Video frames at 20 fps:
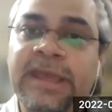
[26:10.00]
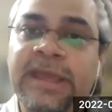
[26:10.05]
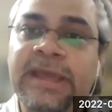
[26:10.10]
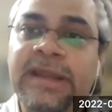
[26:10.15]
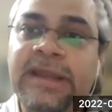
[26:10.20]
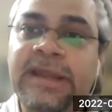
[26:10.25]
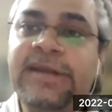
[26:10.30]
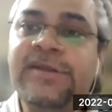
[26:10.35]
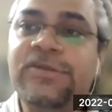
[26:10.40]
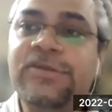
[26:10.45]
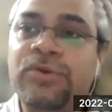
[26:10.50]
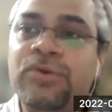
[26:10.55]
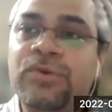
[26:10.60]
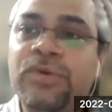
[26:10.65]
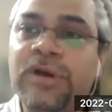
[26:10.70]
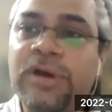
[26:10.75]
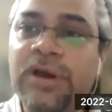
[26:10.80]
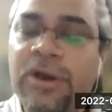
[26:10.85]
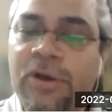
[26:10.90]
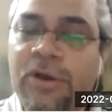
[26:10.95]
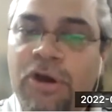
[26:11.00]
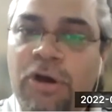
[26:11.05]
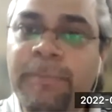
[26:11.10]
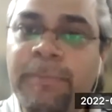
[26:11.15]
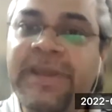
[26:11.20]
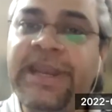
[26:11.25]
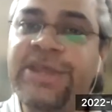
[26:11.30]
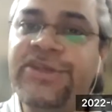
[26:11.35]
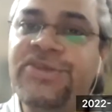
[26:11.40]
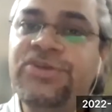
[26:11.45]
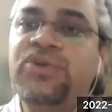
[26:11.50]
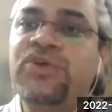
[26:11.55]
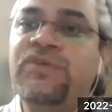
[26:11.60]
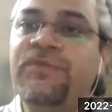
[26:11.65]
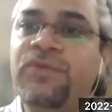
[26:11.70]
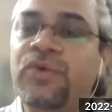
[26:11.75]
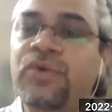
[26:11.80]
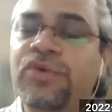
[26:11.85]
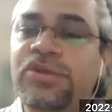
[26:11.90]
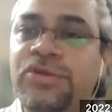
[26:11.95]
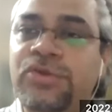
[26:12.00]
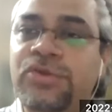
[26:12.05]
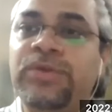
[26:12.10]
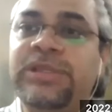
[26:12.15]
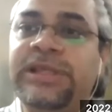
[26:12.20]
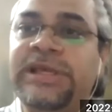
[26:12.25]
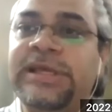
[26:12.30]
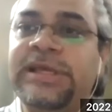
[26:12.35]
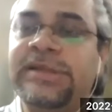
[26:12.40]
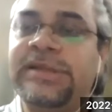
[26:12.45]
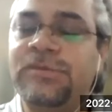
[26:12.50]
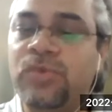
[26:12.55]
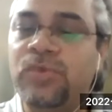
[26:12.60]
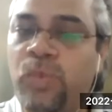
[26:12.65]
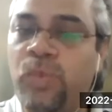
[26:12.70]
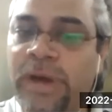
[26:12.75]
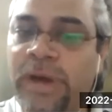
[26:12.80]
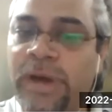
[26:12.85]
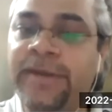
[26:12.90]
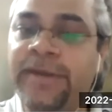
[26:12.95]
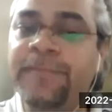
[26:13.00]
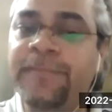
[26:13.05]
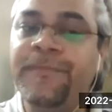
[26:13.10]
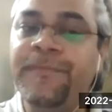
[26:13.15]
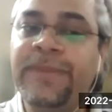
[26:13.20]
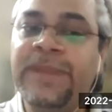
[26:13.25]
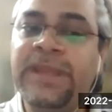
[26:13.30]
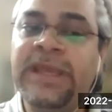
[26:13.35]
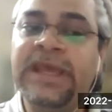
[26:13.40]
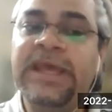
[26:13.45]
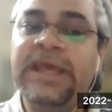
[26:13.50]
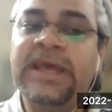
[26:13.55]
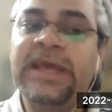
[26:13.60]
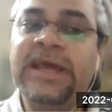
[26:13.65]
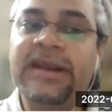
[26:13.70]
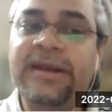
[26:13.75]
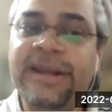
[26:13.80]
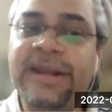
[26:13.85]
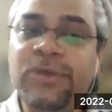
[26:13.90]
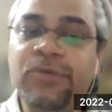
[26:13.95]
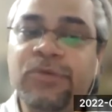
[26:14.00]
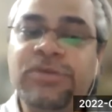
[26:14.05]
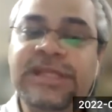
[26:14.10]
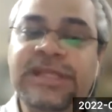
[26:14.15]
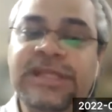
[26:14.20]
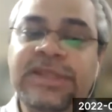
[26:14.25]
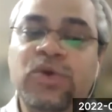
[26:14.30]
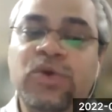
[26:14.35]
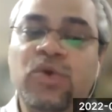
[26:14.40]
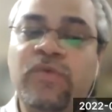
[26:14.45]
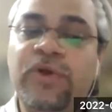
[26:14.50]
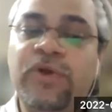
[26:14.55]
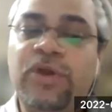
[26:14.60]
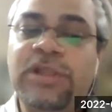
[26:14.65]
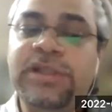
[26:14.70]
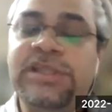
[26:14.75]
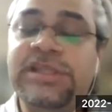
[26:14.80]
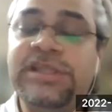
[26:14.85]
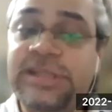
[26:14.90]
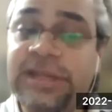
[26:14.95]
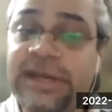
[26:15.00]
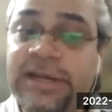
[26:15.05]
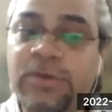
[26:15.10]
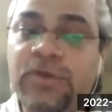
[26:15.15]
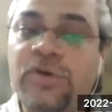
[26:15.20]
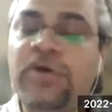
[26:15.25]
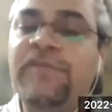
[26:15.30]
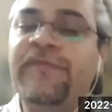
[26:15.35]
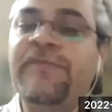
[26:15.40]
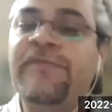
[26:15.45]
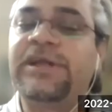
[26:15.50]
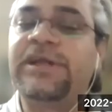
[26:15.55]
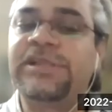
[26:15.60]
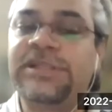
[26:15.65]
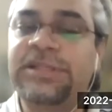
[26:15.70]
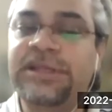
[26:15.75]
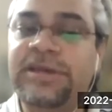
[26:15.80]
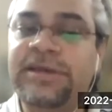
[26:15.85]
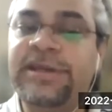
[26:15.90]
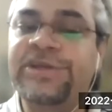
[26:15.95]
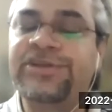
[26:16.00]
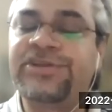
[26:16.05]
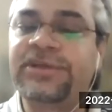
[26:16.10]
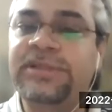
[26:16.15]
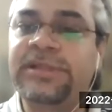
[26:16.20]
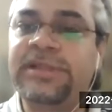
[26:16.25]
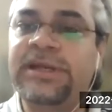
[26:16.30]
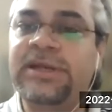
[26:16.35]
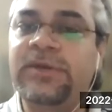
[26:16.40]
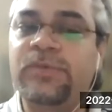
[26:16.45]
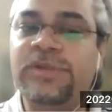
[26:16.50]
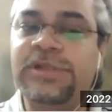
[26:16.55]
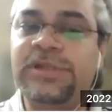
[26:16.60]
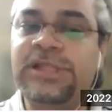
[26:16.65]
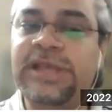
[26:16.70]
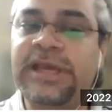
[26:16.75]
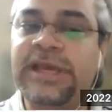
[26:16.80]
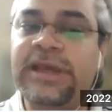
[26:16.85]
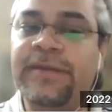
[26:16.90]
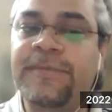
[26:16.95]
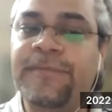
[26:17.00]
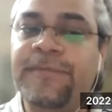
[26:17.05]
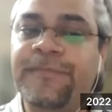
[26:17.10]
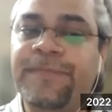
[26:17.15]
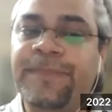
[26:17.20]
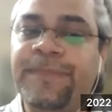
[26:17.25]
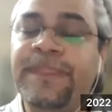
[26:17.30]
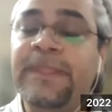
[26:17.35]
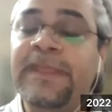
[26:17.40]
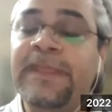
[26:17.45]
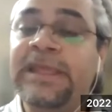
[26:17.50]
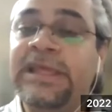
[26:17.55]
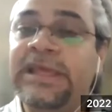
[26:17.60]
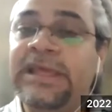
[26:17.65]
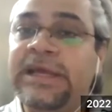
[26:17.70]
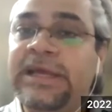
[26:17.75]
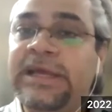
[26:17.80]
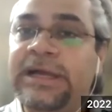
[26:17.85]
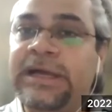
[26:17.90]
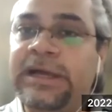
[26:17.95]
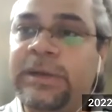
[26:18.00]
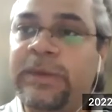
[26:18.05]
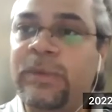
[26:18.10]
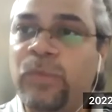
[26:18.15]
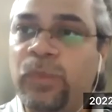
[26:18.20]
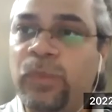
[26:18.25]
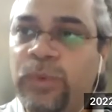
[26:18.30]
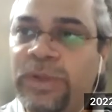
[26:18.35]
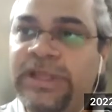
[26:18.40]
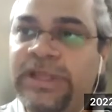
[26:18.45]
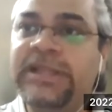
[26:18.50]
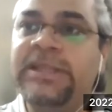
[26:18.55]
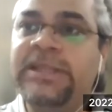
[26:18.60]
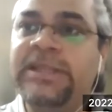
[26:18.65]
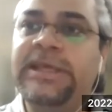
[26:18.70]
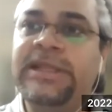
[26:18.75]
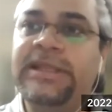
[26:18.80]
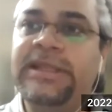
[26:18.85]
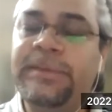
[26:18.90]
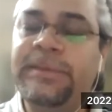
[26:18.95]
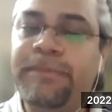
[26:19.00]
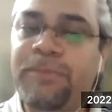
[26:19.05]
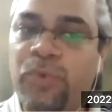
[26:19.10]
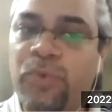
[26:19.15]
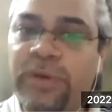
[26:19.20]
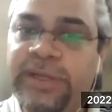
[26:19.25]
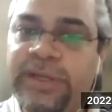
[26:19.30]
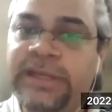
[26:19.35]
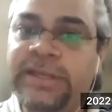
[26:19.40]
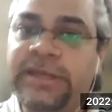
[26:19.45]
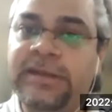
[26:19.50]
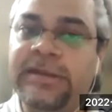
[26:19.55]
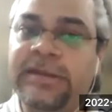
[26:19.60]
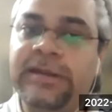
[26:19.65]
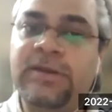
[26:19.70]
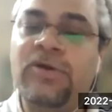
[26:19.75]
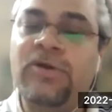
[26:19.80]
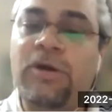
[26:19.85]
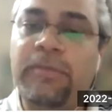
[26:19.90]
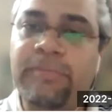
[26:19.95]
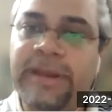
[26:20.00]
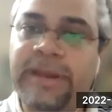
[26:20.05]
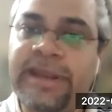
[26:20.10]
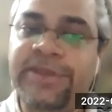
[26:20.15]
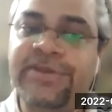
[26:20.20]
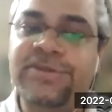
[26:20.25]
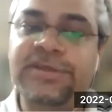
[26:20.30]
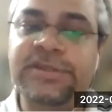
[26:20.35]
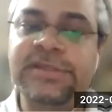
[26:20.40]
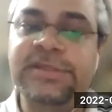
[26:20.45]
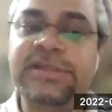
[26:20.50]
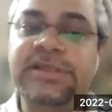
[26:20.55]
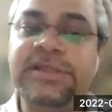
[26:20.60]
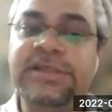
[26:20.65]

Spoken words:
Right. So combination of those two things: one, reducing the overall set of consideration that was there within the protein combinations.